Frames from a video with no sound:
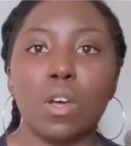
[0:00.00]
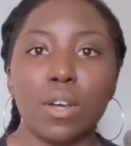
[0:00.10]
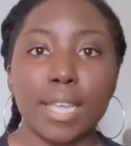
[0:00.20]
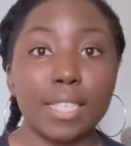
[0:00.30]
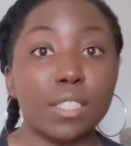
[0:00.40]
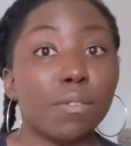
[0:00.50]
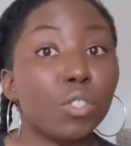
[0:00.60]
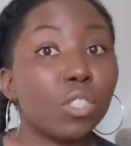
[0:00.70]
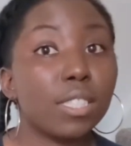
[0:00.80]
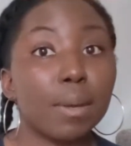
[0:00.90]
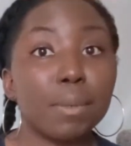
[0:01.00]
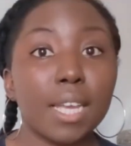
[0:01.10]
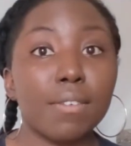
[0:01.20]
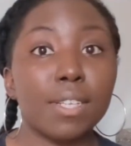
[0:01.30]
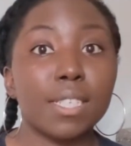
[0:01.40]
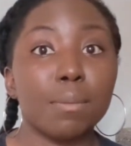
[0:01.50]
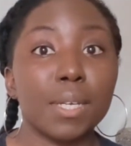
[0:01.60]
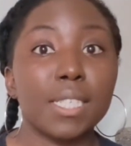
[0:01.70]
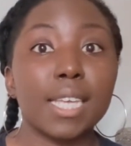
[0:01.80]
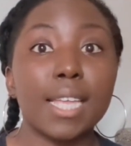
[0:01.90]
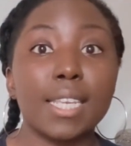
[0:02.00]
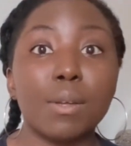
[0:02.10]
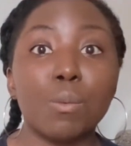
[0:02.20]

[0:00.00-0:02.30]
Okay, so I've just checked my direct debits and